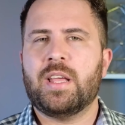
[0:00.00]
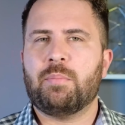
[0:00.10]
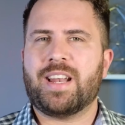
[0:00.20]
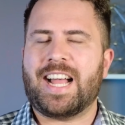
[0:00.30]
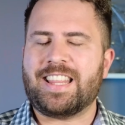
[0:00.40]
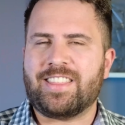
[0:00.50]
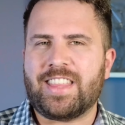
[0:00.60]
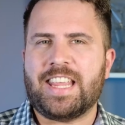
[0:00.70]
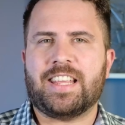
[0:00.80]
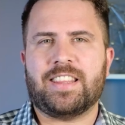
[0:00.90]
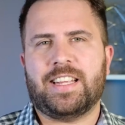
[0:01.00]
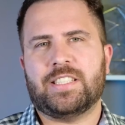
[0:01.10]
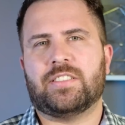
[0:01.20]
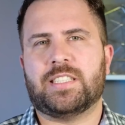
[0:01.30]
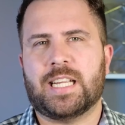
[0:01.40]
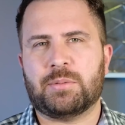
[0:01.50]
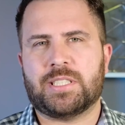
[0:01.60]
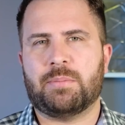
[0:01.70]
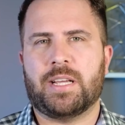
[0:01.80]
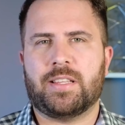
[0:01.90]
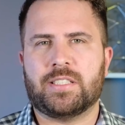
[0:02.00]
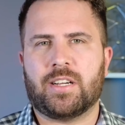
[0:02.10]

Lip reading: but I think these redemption methods